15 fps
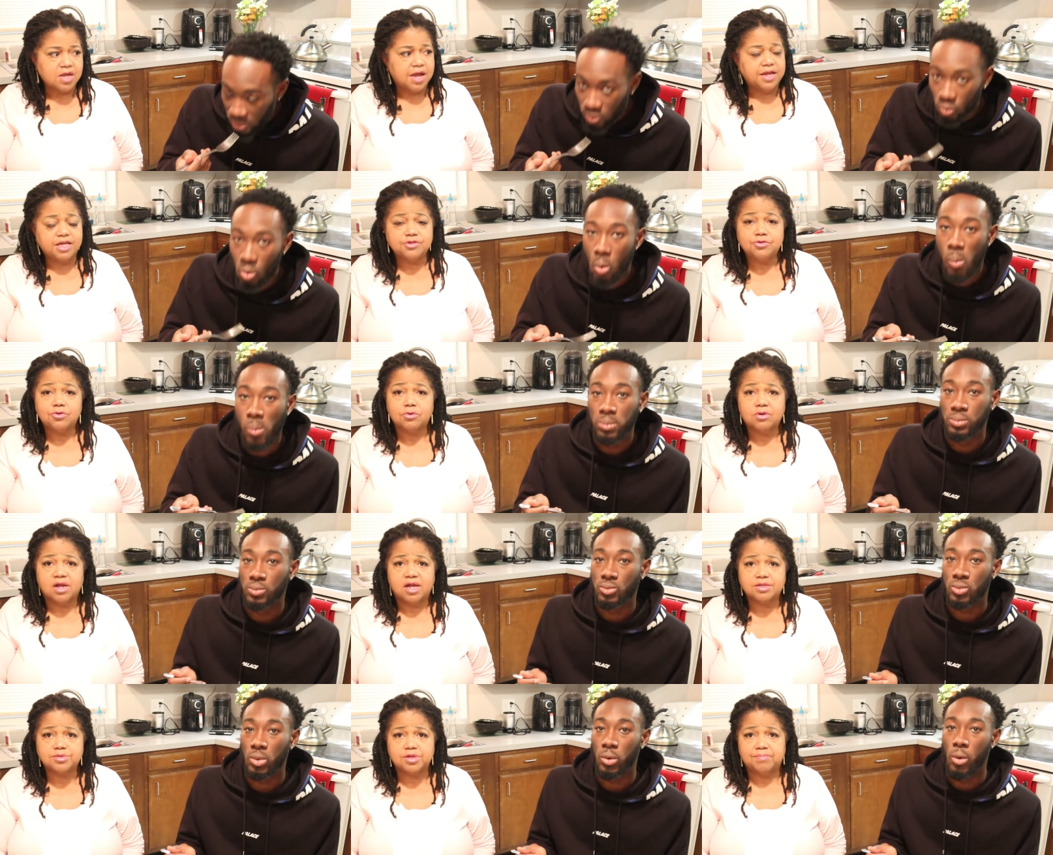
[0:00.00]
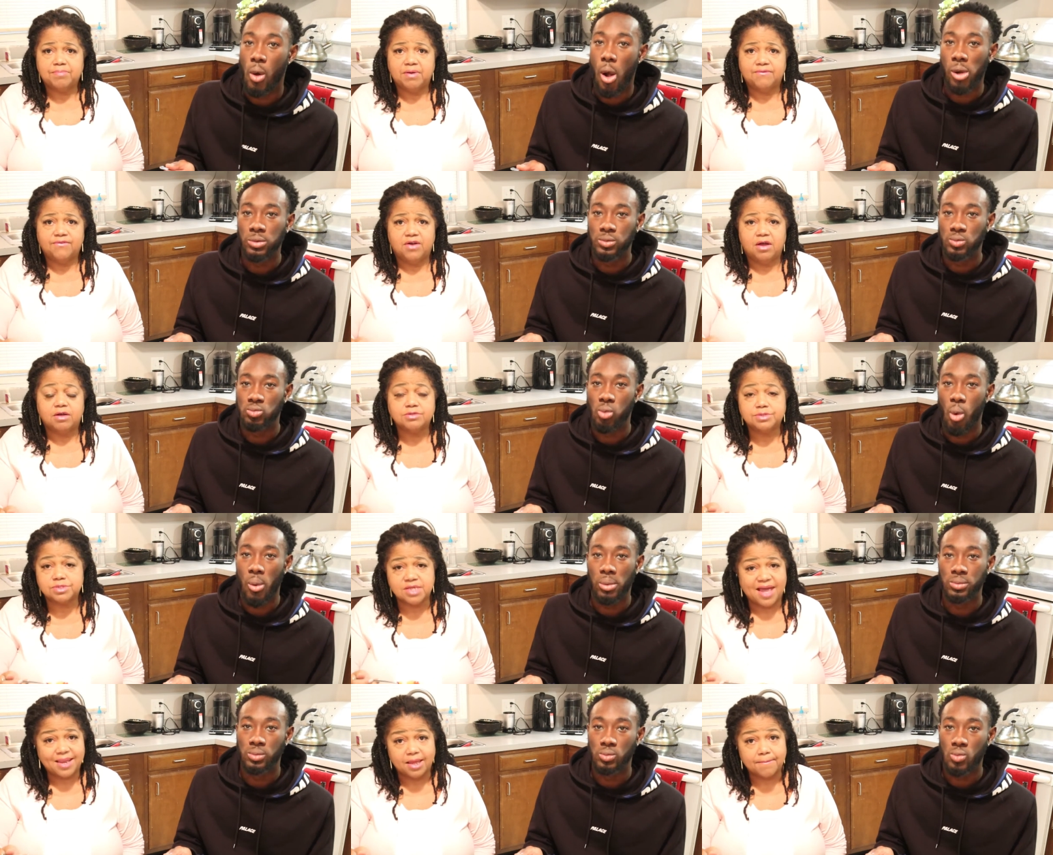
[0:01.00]
Speaker 1: I had no concept of a
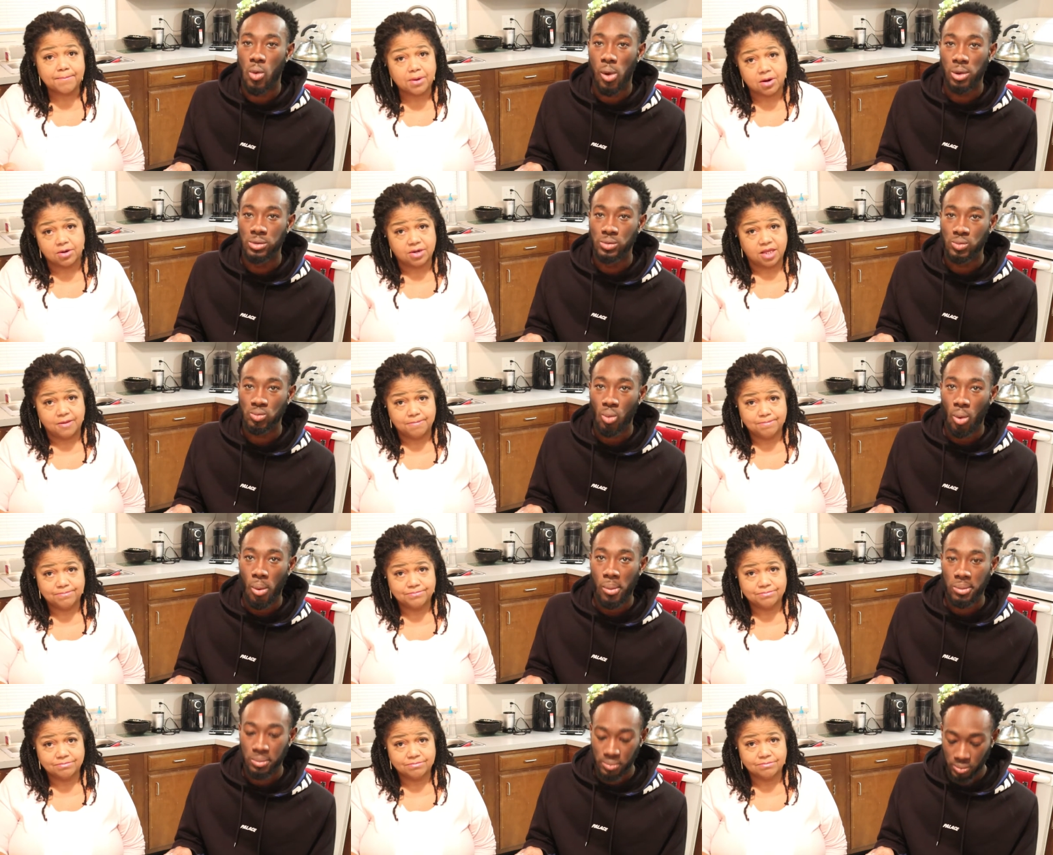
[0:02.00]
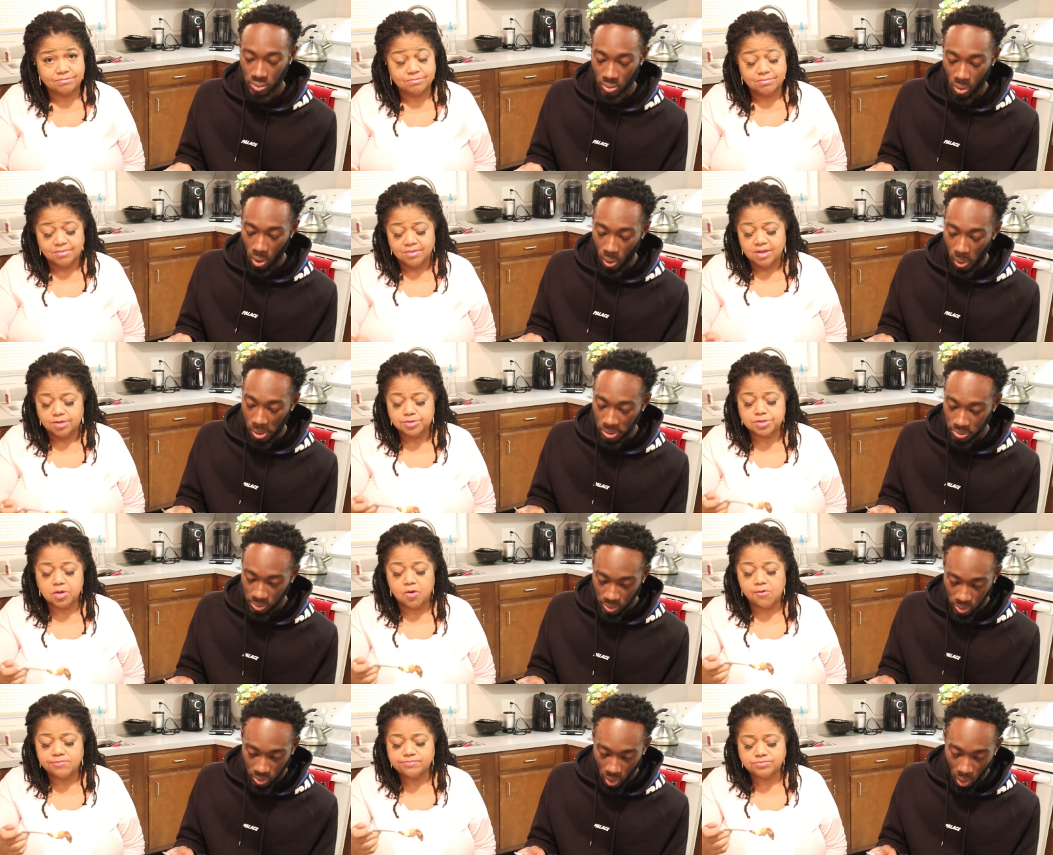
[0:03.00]
silent party. Mm -hmm.
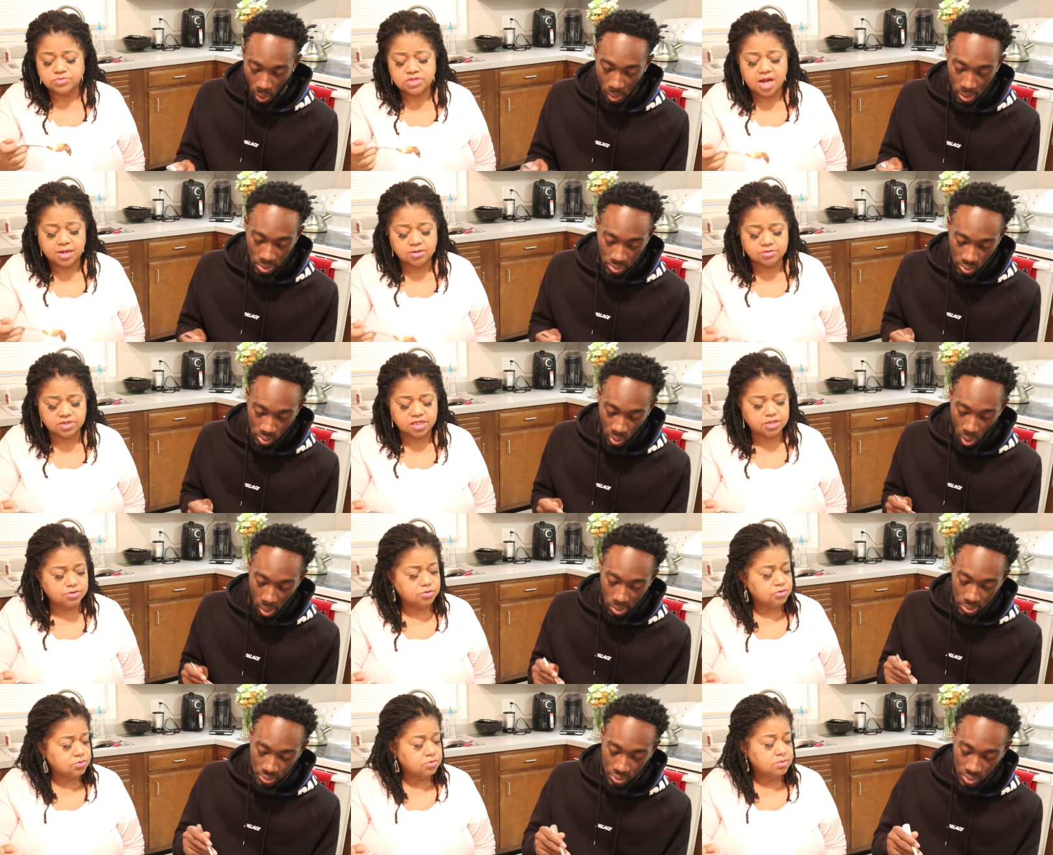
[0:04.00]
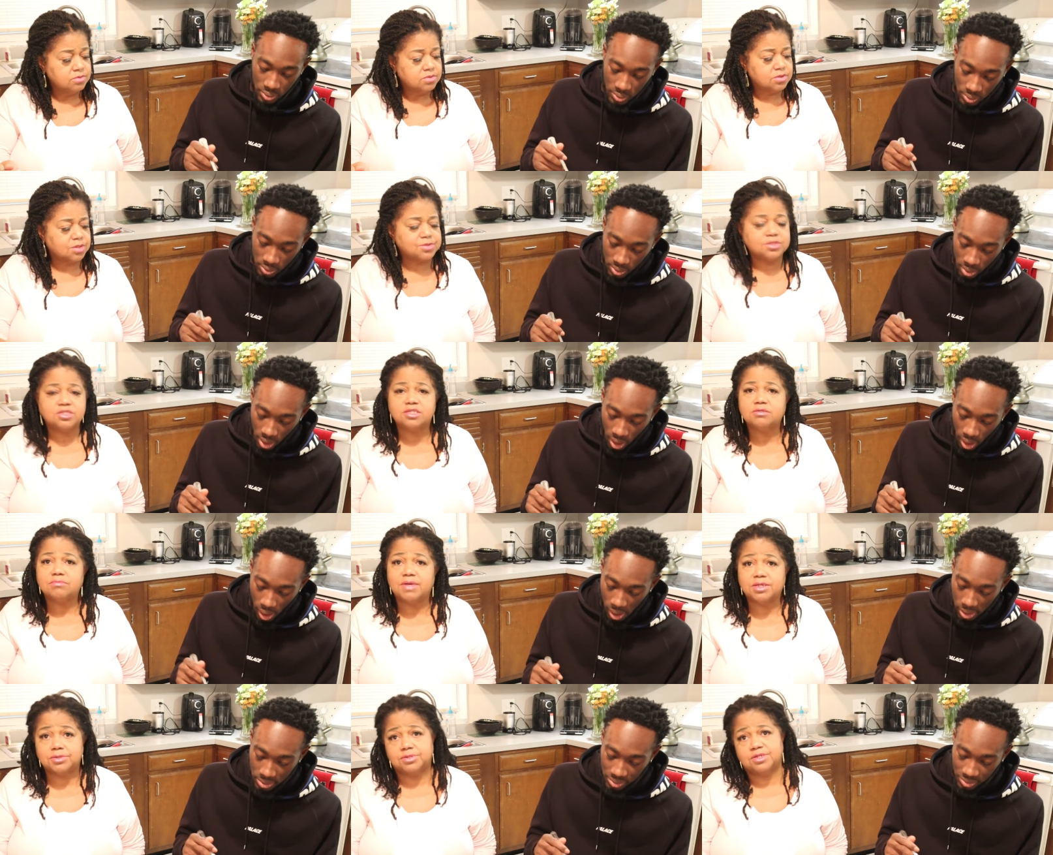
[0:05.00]
So, Tyler, can you? Because it didn't
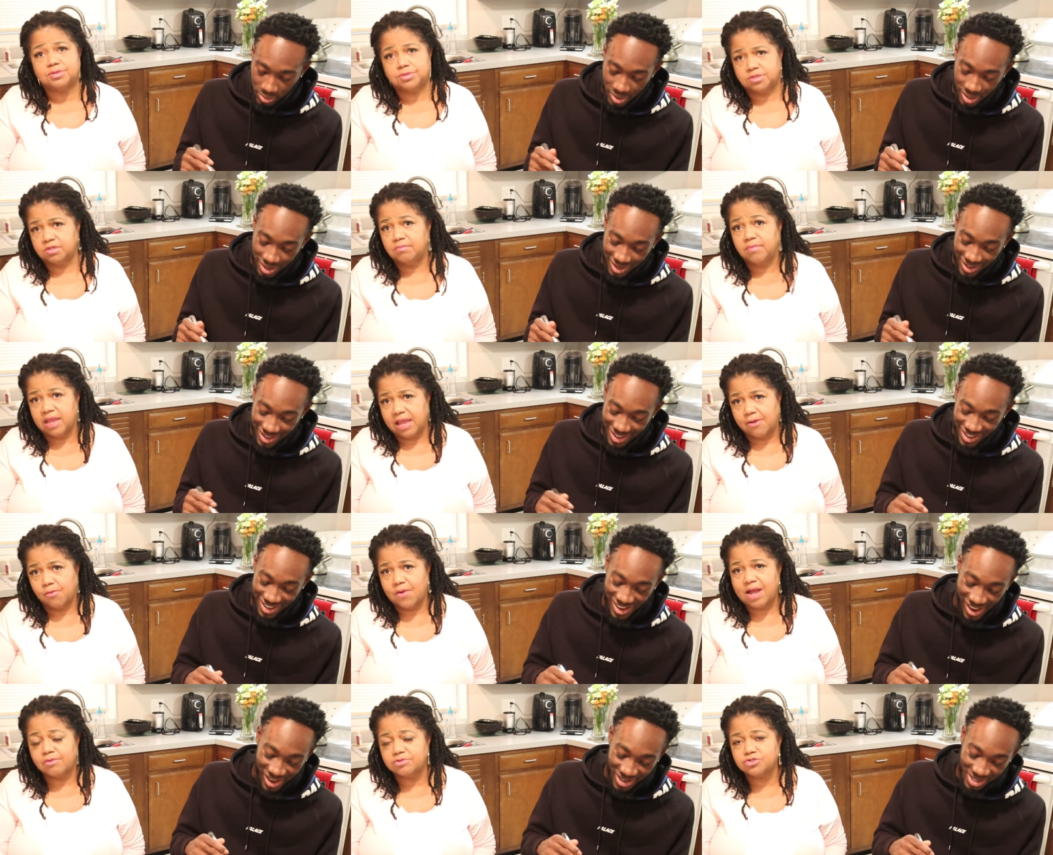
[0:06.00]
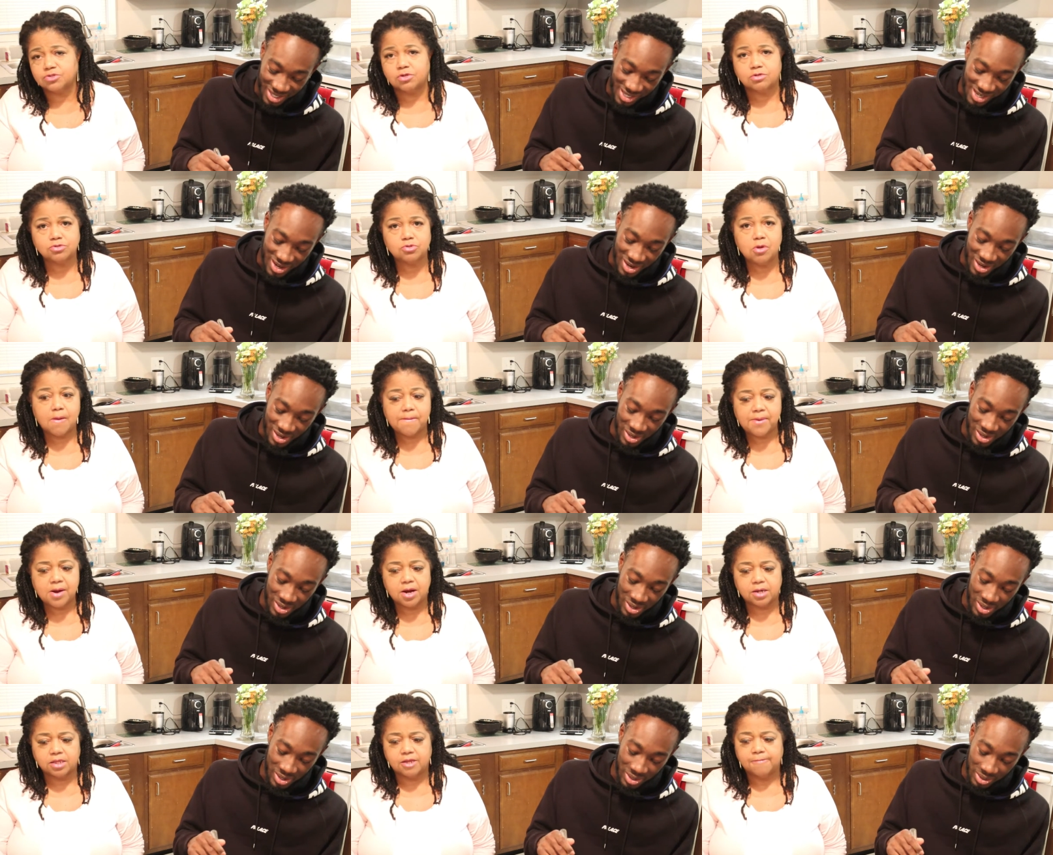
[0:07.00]
make sense yeah. to me. Why would you go to a
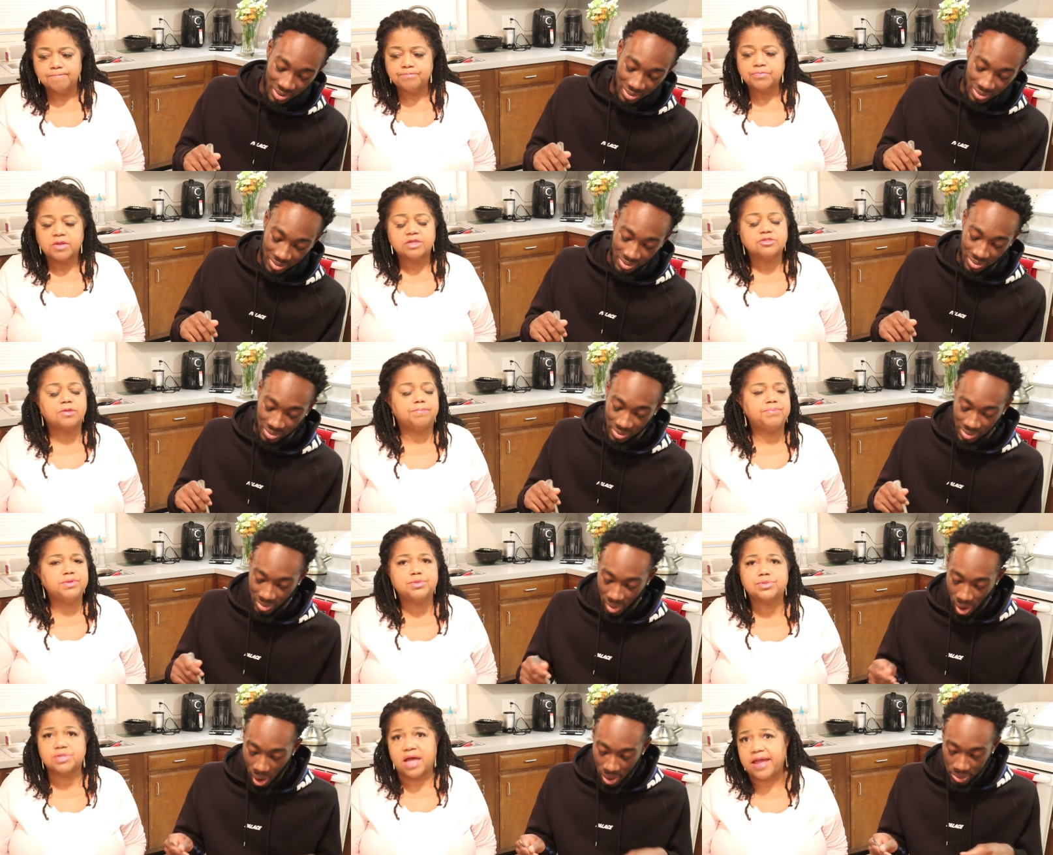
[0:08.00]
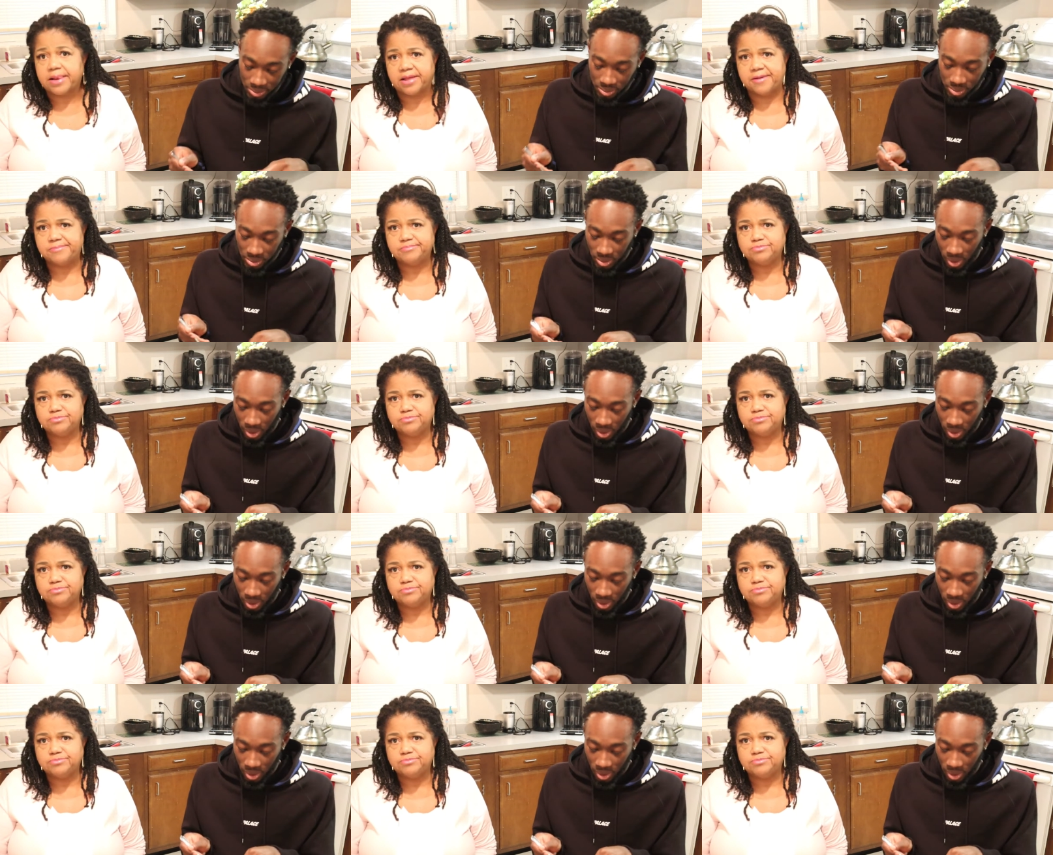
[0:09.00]
party to be silent?